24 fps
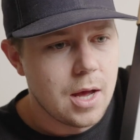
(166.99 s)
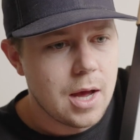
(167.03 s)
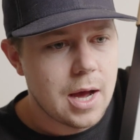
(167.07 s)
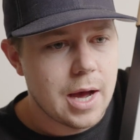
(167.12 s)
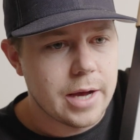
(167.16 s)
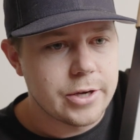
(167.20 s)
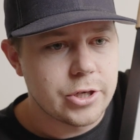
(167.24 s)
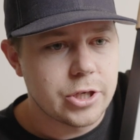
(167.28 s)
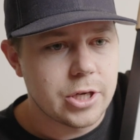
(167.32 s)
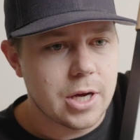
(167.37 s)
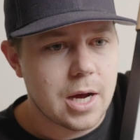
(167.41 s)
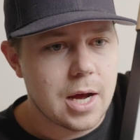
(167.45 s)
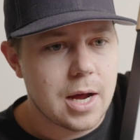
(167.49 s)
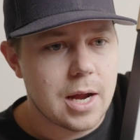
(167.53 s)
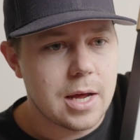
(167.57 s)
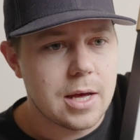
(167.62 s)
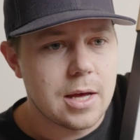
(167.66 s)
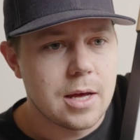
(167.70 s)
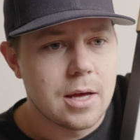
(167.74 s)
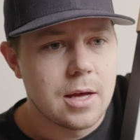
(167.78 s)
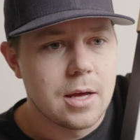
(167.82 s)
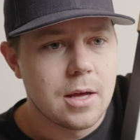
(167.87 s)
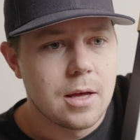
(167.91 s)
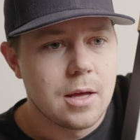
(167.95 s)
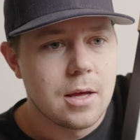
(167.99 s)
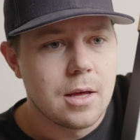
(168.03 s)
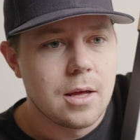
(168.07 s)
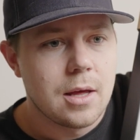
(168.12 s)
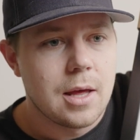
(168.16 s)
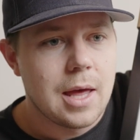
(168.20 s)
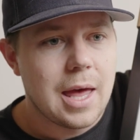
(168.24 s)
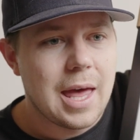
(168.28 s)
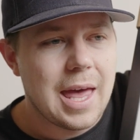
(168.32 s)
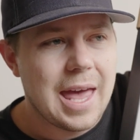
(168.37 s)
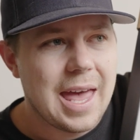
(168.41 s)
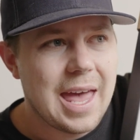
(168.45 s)
I shot
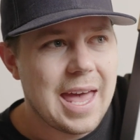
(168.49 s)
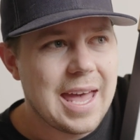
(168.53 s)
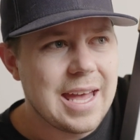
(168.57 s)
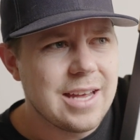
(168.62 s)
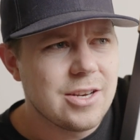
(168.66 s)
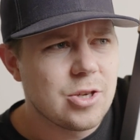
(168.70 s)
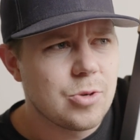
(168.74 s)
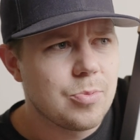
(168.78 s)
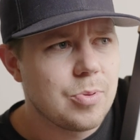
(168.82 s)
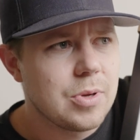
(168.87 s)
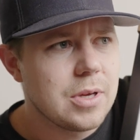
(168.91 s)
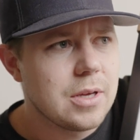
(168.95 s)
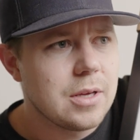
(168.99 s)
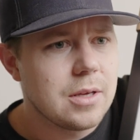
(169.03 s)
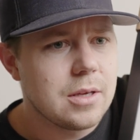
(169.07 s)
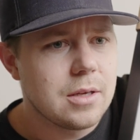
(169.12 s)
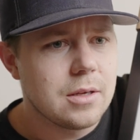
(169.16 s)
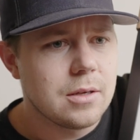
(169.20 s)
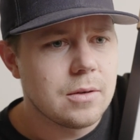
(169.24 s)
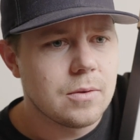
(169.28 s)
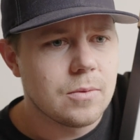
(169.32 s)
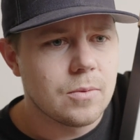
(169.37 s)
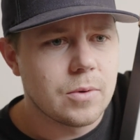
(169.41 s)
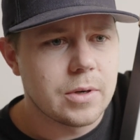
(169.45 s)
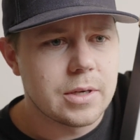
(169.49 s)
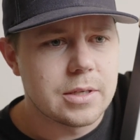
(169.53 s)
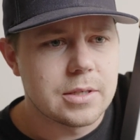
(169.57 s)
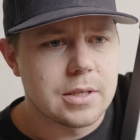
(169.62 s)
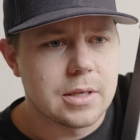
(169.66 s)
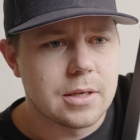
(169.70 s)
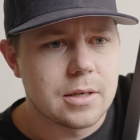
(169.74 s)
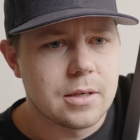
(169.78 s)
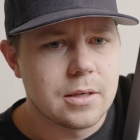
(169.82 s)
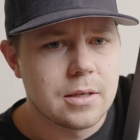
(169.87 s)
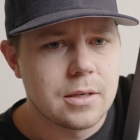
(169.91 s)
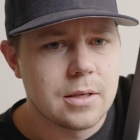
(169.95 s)
HP, what is it?